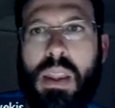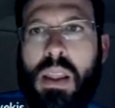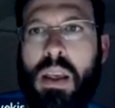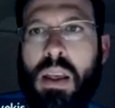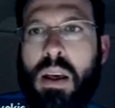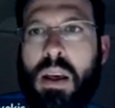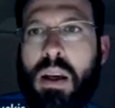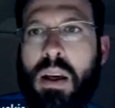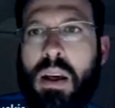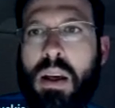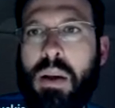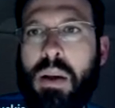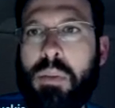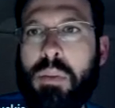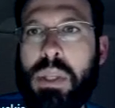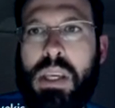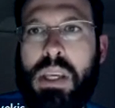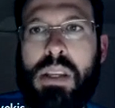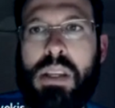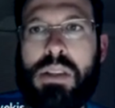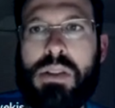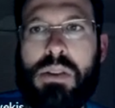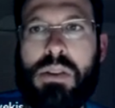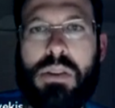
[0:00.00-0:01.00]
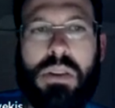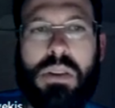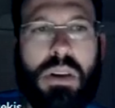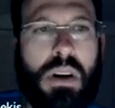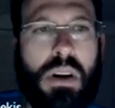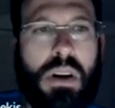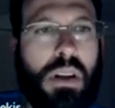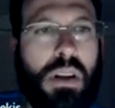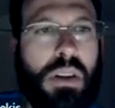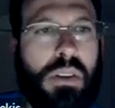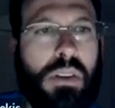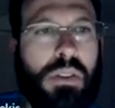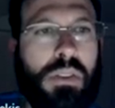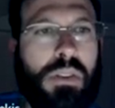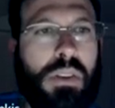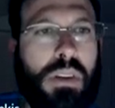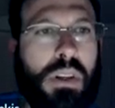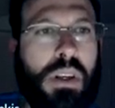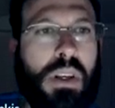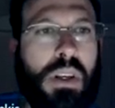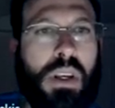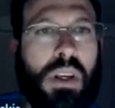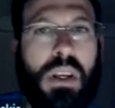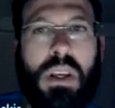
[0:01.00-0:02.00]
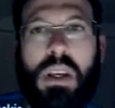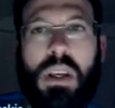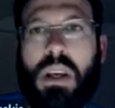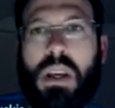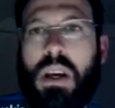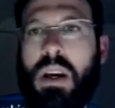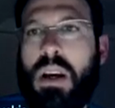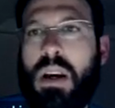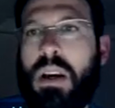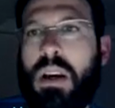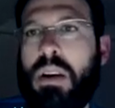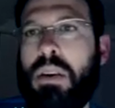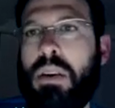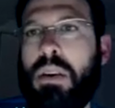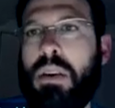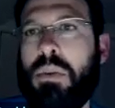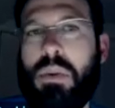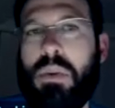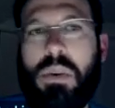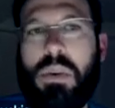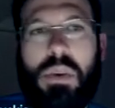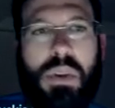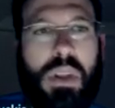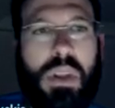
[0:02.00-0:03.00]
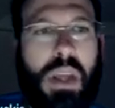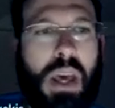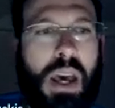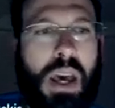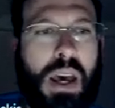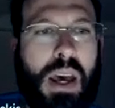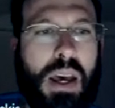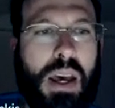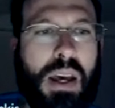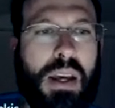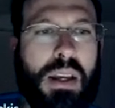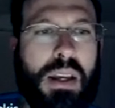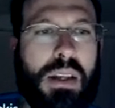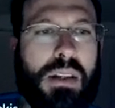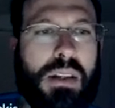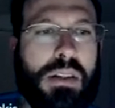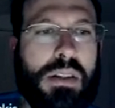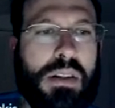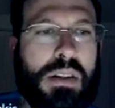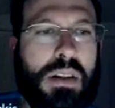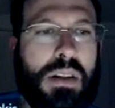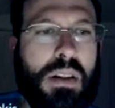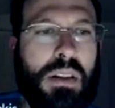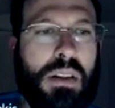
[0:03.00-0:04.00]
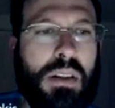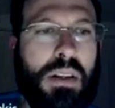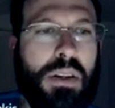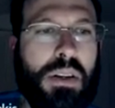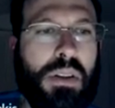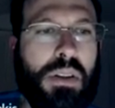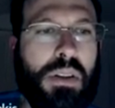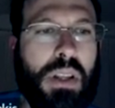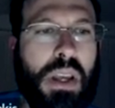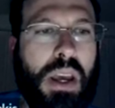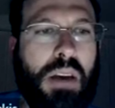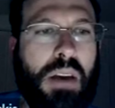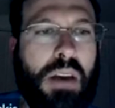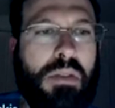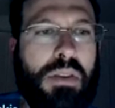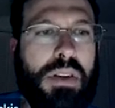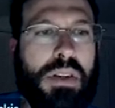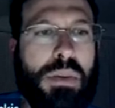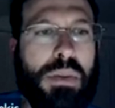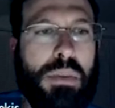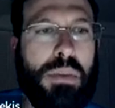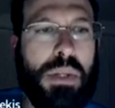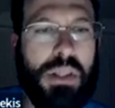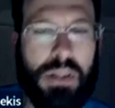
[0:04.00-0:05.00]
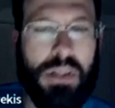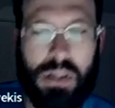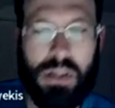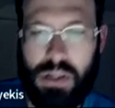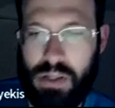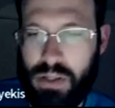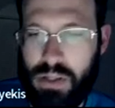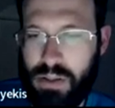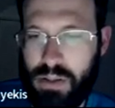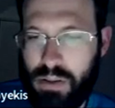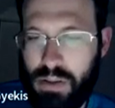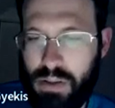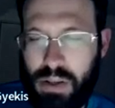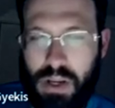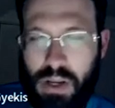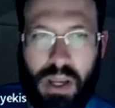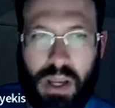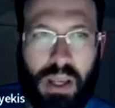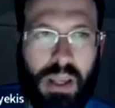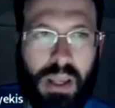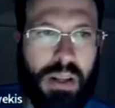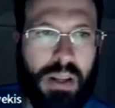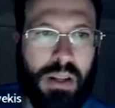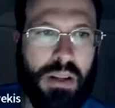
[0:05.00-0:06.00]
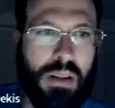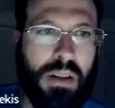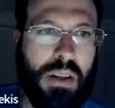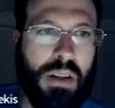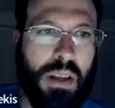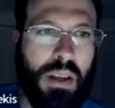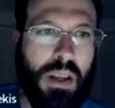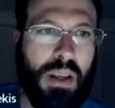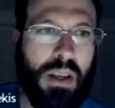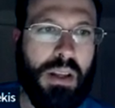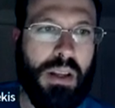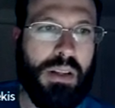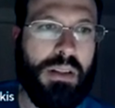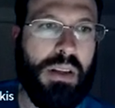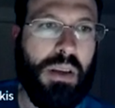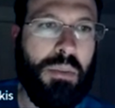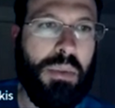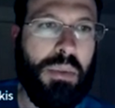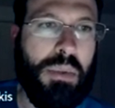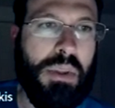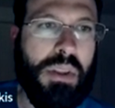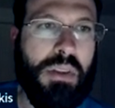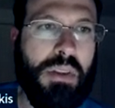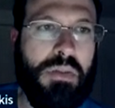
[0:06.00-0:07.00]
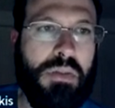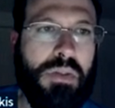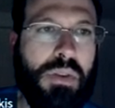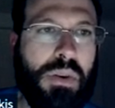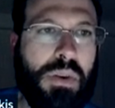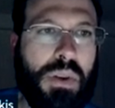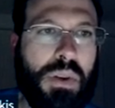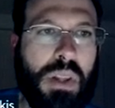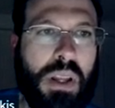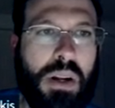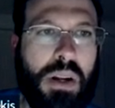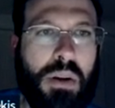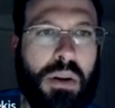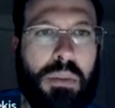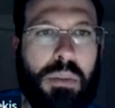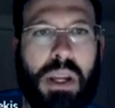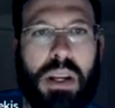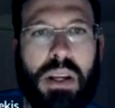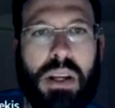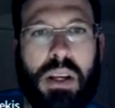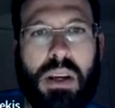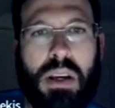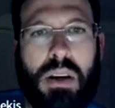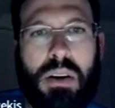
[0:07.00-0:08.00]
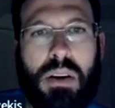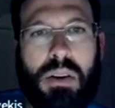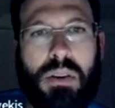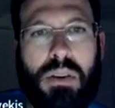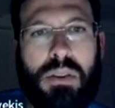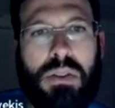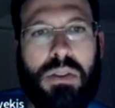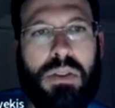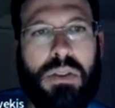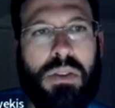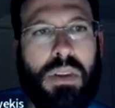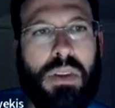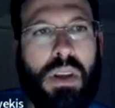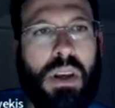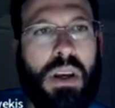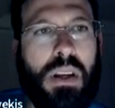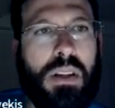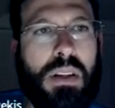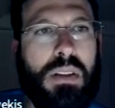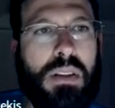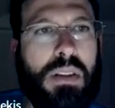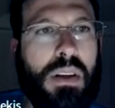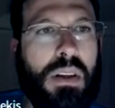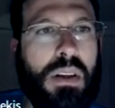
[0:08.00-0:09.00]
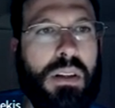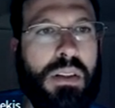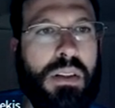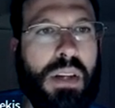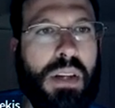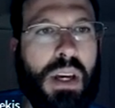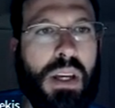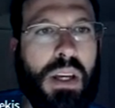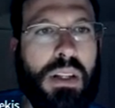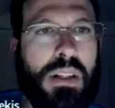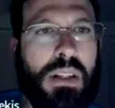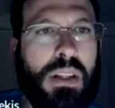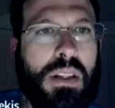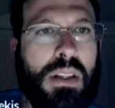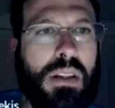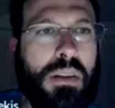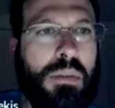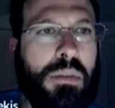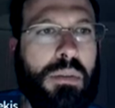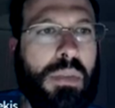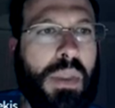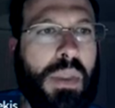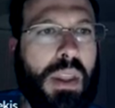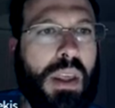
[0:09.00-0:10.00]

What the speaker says: But the Eastern calls has literally every species, so that I can type in the 4-letter banding codes to ID them.